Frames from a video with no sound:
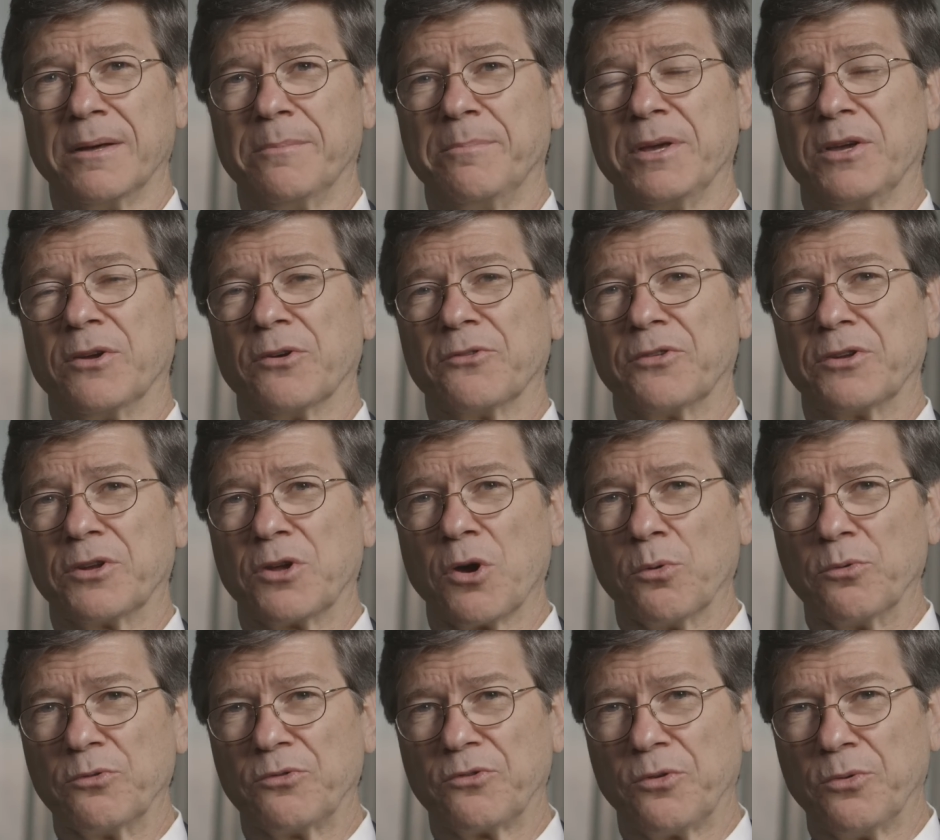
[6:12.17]
because it
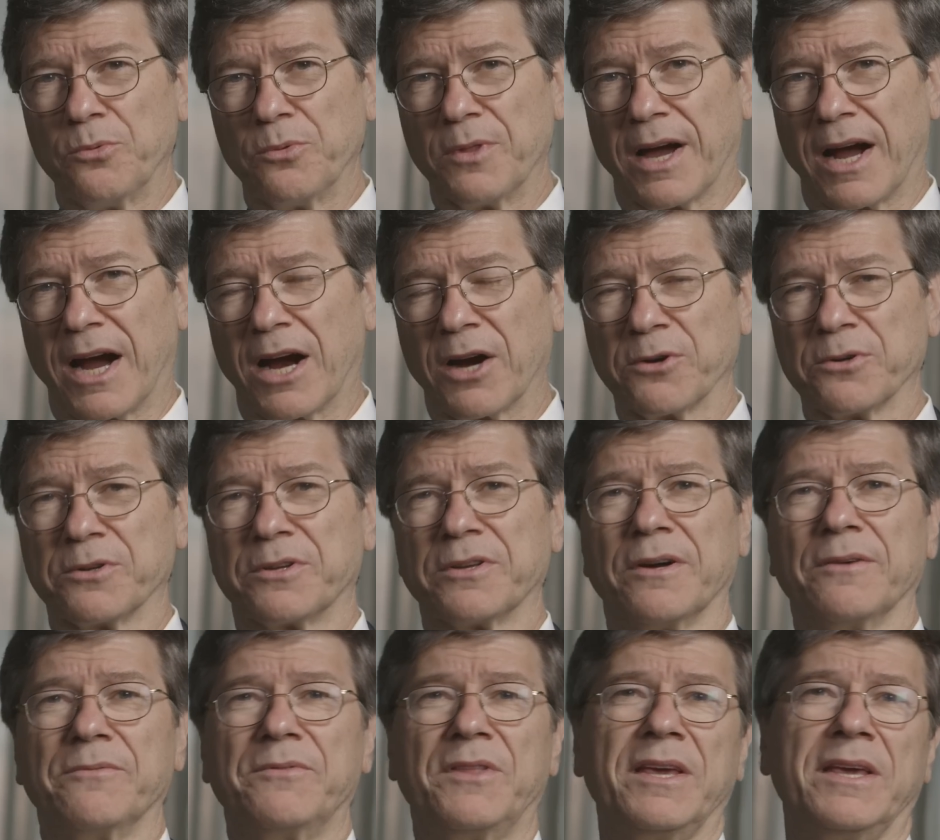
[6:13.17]
goes to the heart
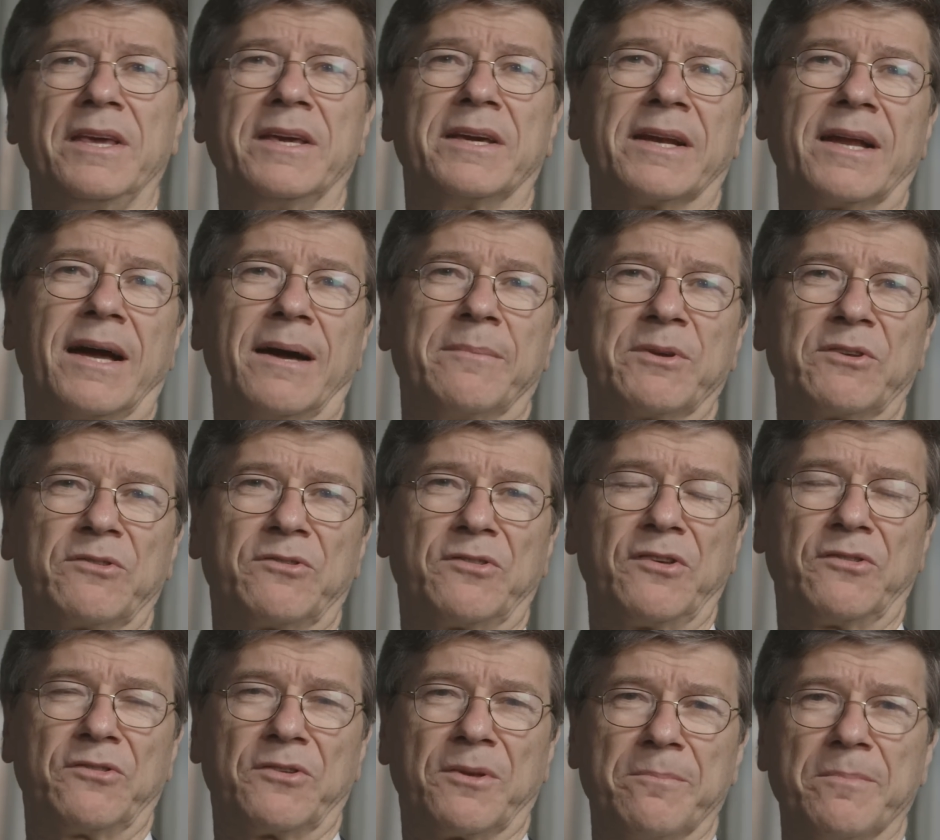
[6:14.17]
of the economic
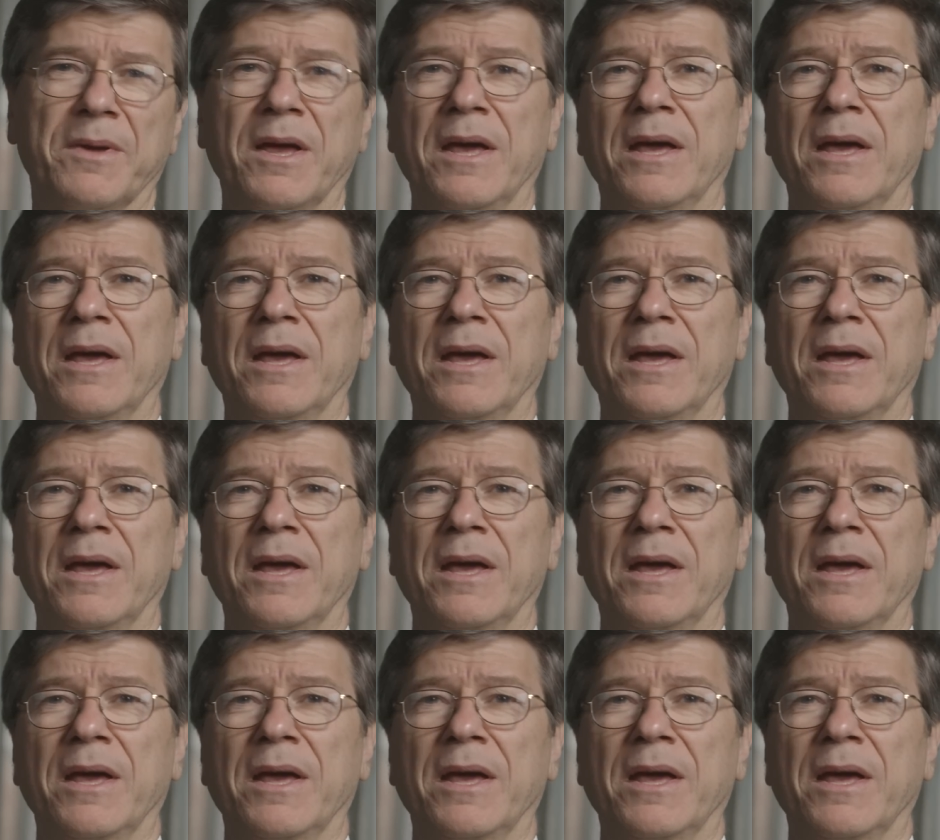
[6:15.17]
system,